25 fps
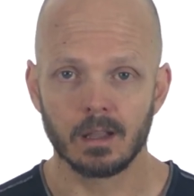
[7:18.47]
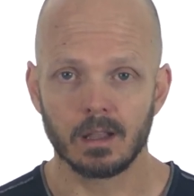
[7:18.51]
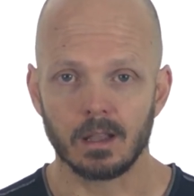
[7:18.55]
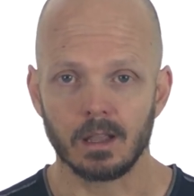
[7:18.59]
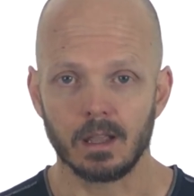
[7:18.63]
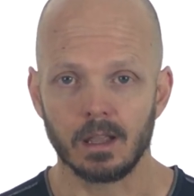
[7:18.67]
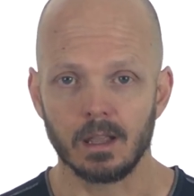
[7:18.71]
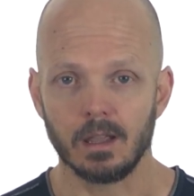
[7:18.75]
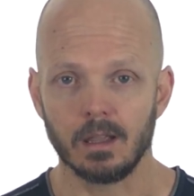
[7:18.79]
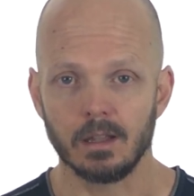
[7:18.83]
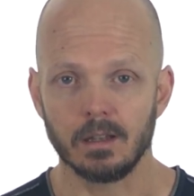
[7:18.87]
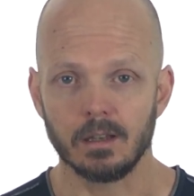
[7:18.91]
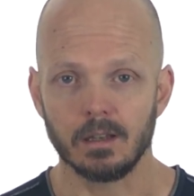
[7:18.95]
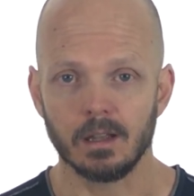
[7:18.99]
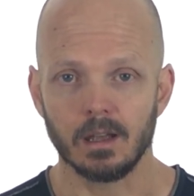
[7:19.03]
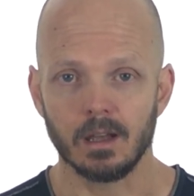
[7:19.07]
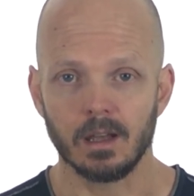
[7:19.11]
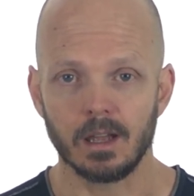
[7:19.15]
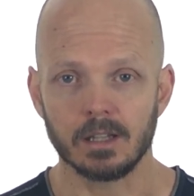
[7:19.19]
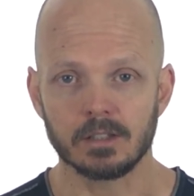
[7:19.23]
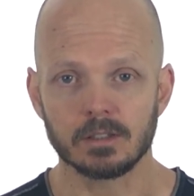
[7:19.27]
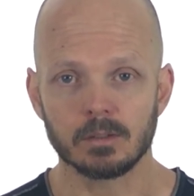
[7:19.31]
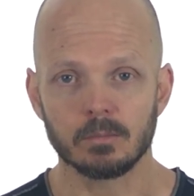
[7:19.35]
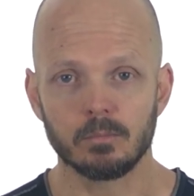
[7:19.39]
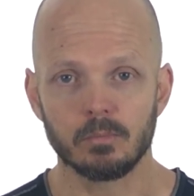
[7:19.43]
And
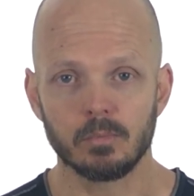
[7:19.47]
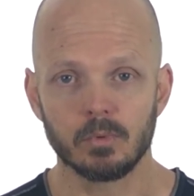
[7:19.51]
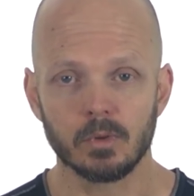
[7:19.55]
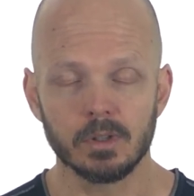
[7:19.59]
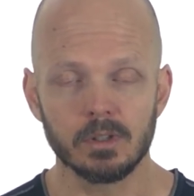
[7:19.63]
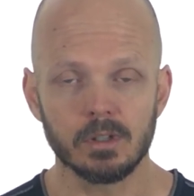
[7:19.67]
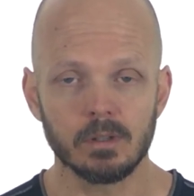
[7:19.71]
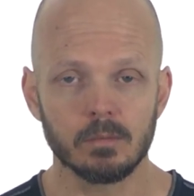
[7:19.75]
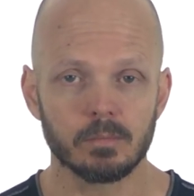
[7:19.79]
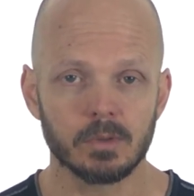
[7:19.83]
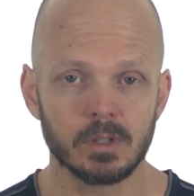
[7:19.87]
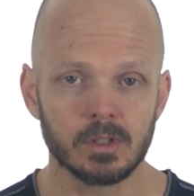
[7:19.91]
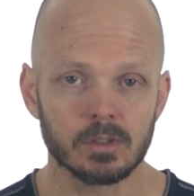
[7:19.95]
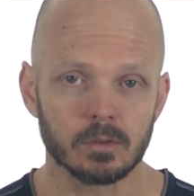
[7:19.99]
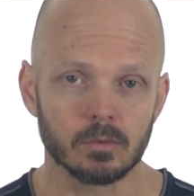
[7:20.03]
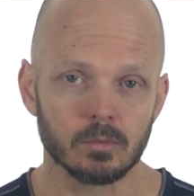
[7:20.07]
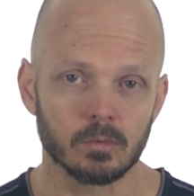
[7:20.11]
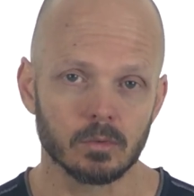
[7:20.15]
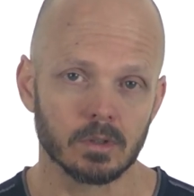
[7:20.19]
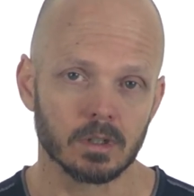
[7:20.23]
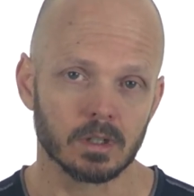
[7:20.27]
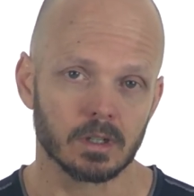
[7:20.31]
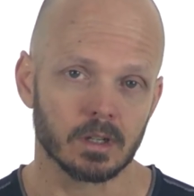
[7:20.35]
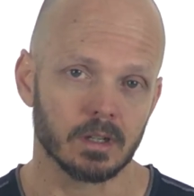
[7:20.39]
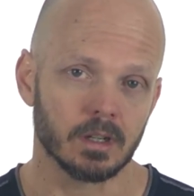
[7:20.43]
it's a brilliant piece of
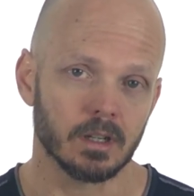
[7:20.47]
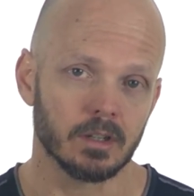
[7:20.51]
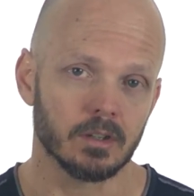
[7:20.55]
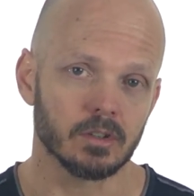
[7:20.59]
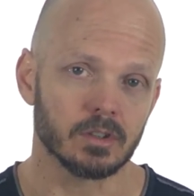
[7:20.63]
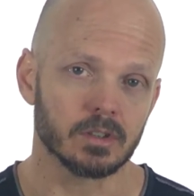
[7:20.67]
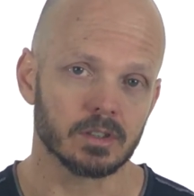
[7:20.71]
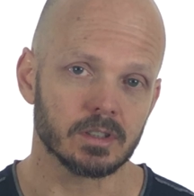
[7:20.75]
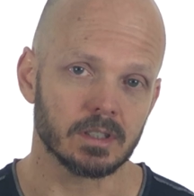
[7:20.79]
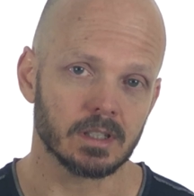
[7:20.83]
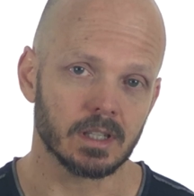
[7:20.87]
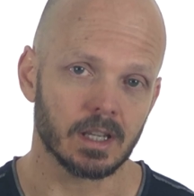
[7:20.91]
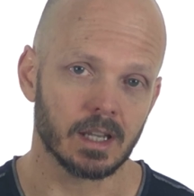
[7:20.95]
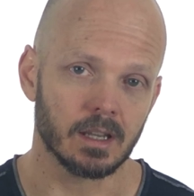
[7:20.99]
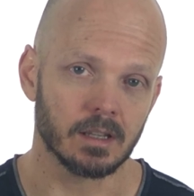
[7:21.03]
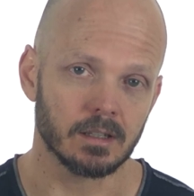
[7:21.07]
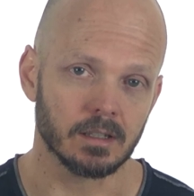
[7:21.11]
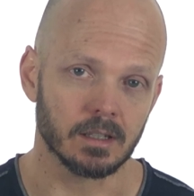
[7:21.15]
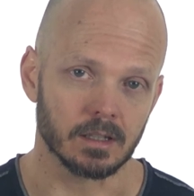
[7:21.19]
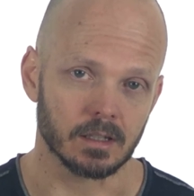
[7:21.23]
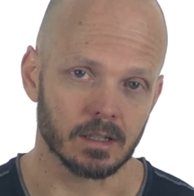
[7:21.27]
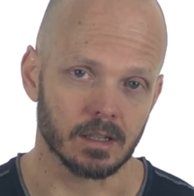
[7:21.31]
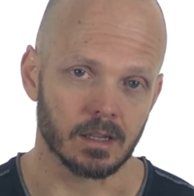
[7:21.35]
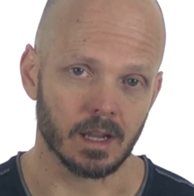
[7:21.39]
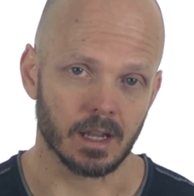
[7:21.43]
work on
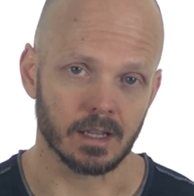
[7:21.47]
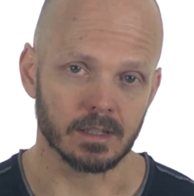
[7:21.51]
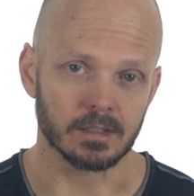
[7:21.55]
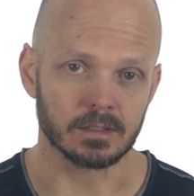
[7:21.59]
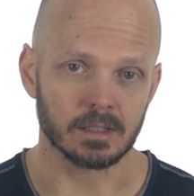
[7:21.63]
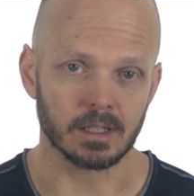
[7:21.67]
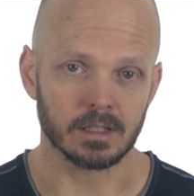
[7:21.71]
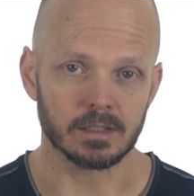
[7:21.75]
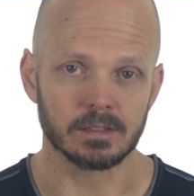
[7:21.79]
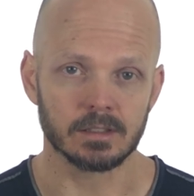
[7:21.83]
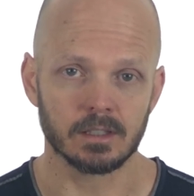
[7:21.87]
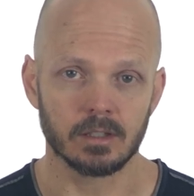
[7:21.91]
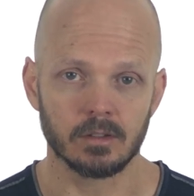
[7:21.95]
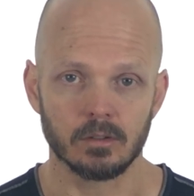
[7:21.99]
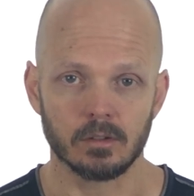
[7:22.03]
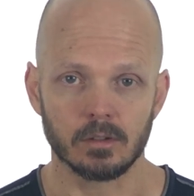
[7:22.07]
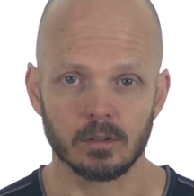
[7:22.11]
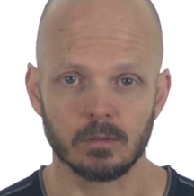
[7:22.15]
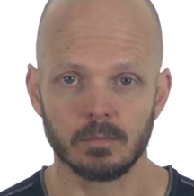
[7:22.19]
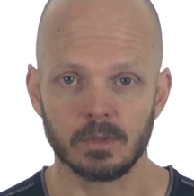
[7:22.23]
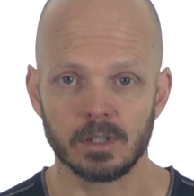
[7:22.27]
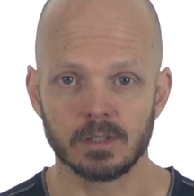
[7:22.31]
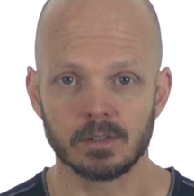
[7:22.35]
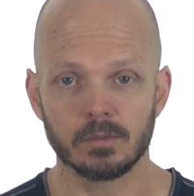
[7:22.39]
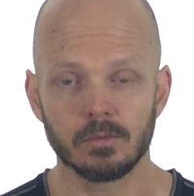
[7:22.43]
understanding the nice guy
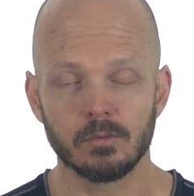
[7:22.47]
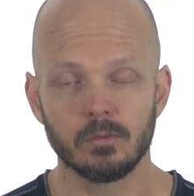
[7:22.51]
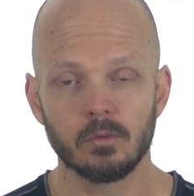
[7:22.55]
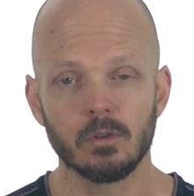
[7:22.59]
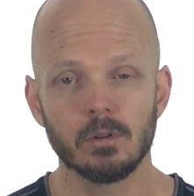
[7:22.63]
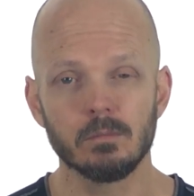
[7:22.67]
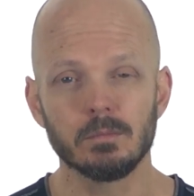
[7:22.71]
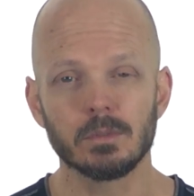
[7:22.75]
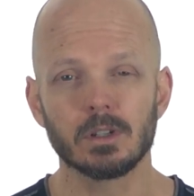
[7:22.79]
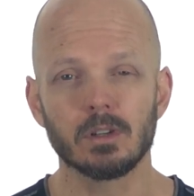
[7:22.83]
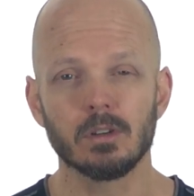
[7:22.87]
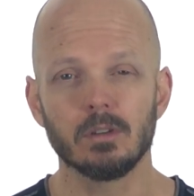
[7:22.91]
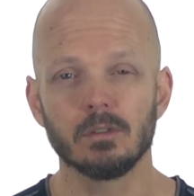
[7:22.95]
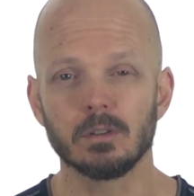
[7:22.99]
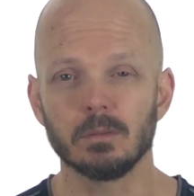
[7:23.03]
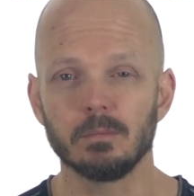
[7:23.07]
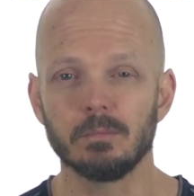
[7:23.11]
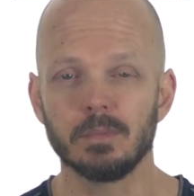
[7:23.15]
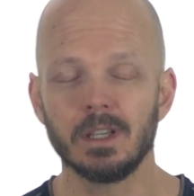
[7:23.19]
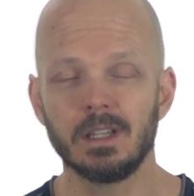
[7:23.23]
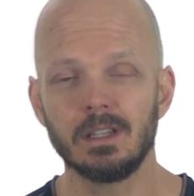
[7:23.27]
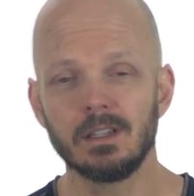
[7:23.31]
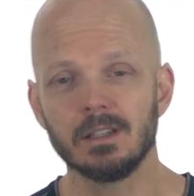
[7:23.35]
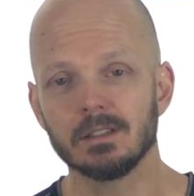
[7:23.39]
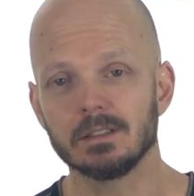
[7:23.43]
syndrome. It's a form of
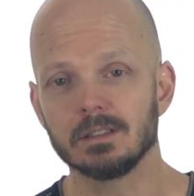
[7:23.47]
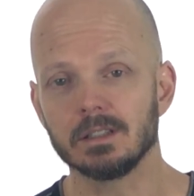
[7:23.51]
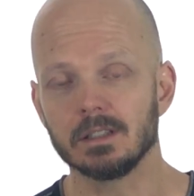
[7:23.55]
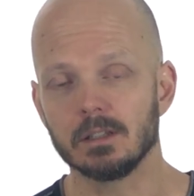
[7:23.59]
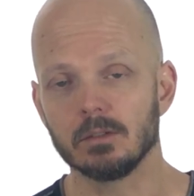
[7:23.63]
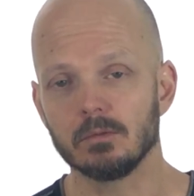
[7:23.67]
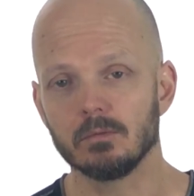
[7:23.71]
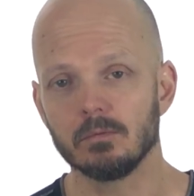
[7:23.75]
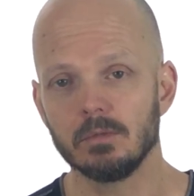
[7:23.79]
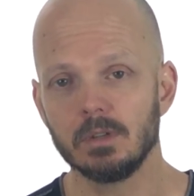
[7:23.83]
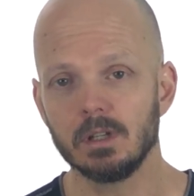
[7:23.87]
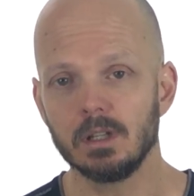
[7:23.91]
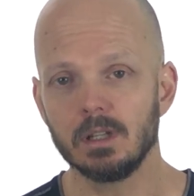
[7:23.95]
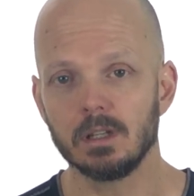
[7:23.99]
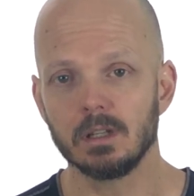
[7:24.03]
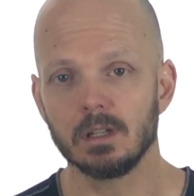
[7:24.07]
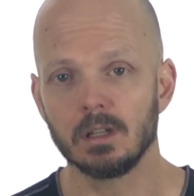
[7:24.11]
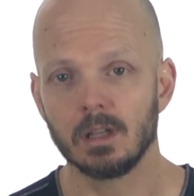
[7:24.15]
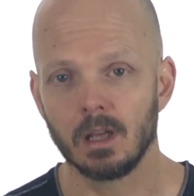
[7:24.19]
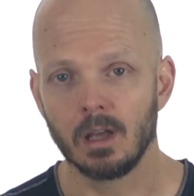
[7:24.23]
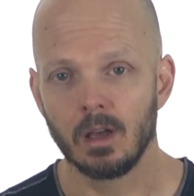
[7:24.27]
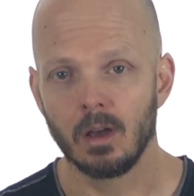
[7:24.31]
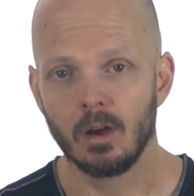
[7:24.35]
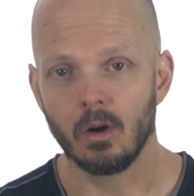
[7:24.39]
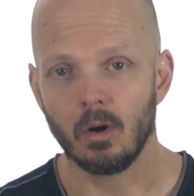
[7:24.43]
codependency that really
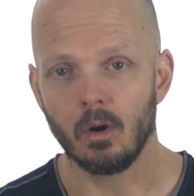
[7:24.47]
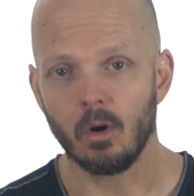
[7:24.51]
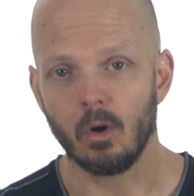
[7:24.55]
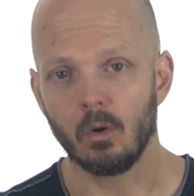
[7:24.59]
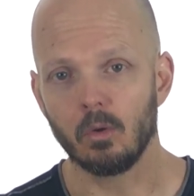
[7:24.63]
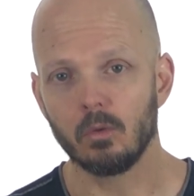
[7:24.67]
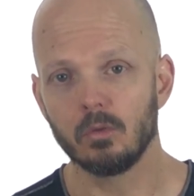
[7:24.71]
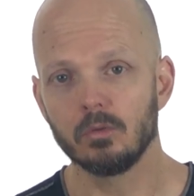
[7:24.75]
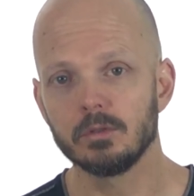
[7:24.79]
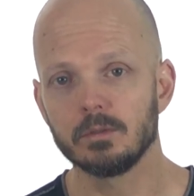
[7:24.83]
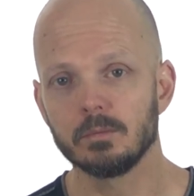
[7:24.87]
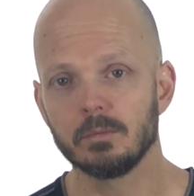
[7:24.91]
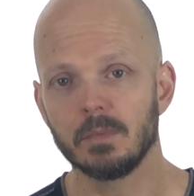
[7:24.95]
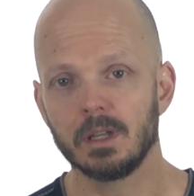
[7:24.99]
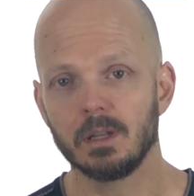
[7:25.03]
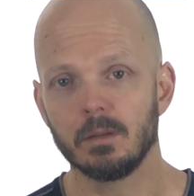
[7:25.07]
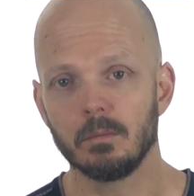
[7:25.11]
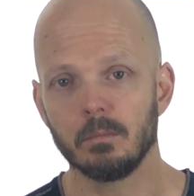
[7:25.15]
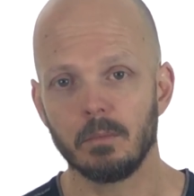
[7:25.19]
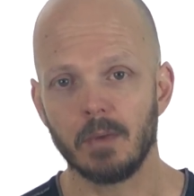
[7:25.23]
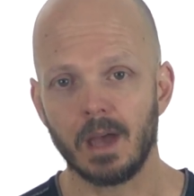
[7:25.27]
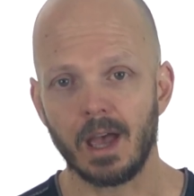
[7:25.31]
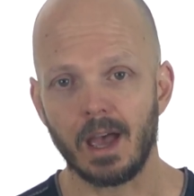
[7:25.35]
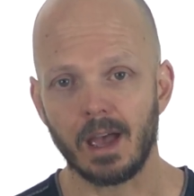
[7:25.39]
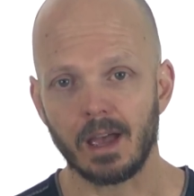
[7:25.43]
holds
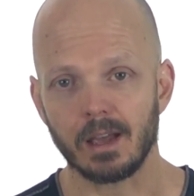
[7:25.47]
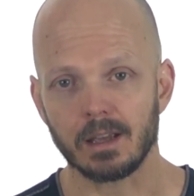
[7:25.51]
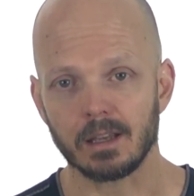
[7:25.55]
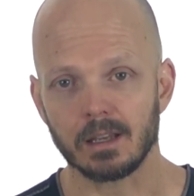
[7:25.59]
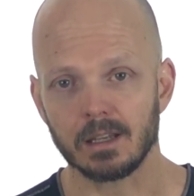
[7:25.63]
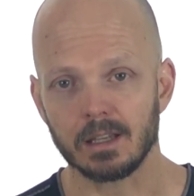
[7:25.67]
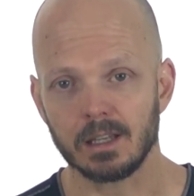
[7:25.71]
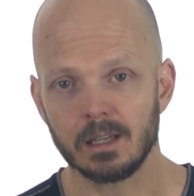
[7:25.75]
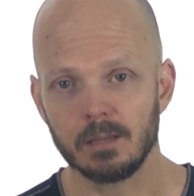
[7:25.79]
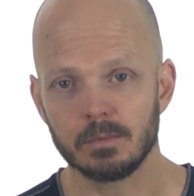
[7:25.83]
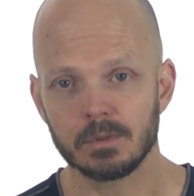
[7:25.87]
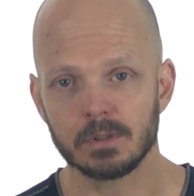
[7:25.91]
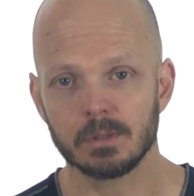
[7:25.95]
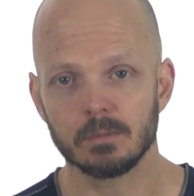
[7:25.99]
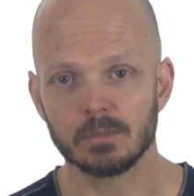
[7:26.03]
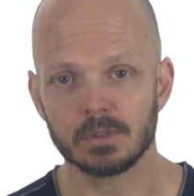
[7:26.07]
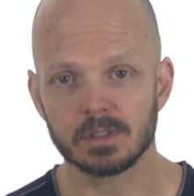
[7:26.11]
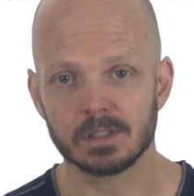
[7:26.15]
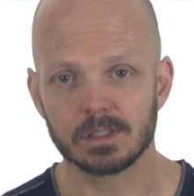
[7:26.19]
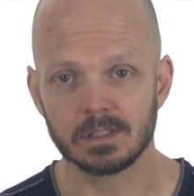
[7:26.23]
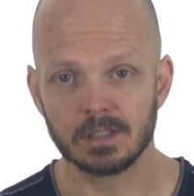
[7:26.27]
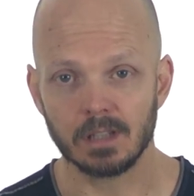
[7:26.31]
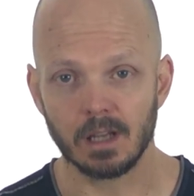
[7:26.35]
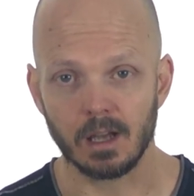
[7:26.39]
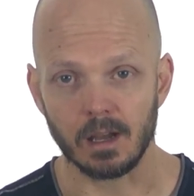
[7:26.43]
men back and keeps them
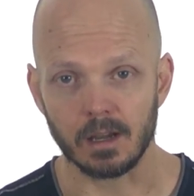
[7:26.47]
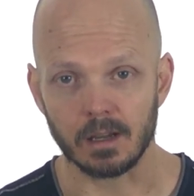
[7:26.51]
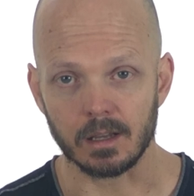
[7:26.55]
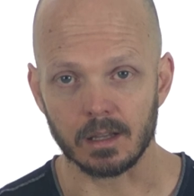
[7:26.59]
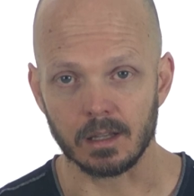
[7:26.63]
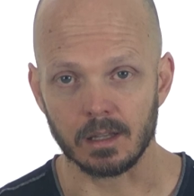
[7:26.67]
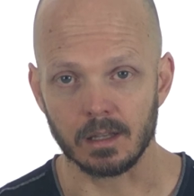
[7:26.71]
stuck.